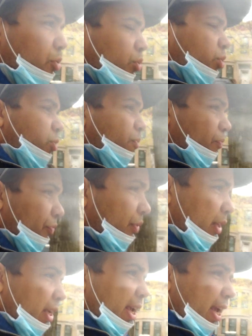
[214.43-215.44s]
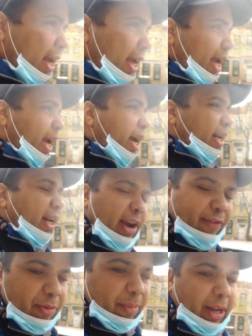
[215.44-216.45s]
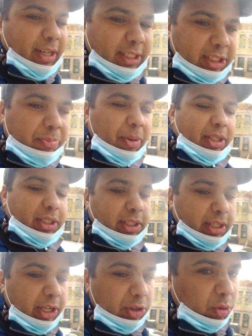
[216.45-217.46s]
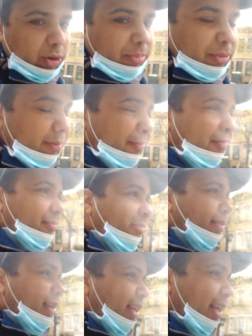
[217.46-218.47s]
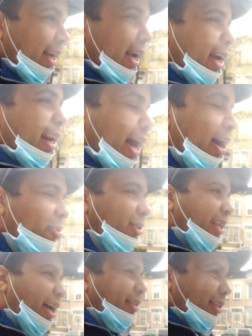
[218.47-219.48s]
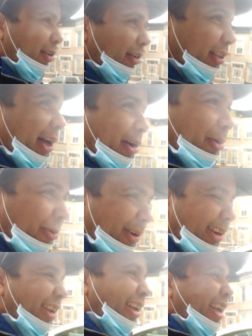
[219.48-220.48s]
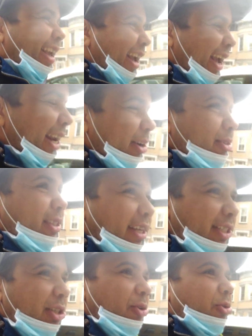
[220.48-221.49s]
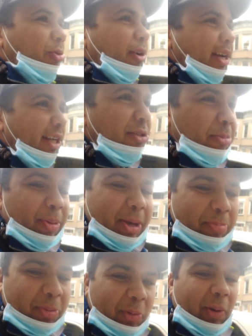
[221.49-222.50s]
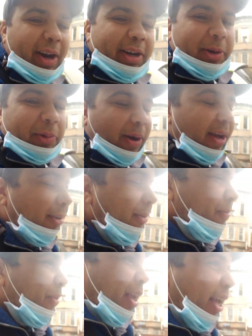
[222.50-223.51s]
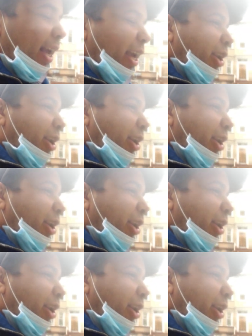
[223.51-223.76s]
group, and everybody just basically ignored me. And I was out there alone. And it was like 200-300 people walking around, and